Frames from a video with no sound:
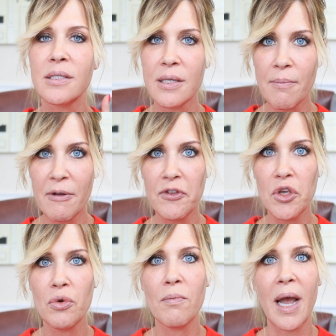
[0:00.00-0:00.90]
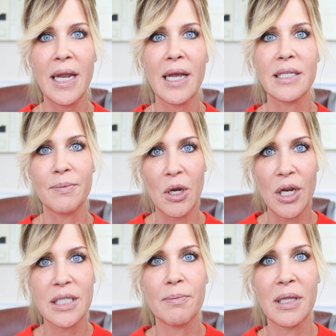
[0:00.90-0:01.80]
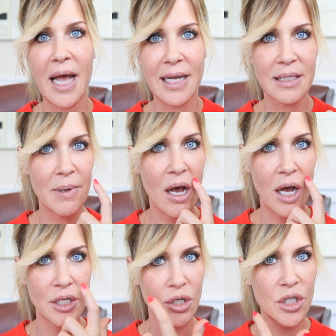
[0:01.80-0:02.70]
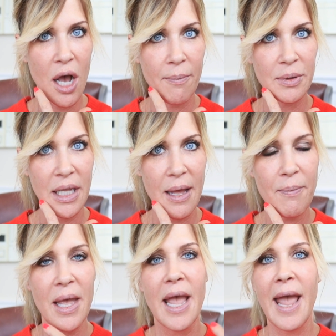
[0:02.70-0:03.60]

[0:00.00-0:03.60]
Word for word: Some of you might experience melasma on your top lip,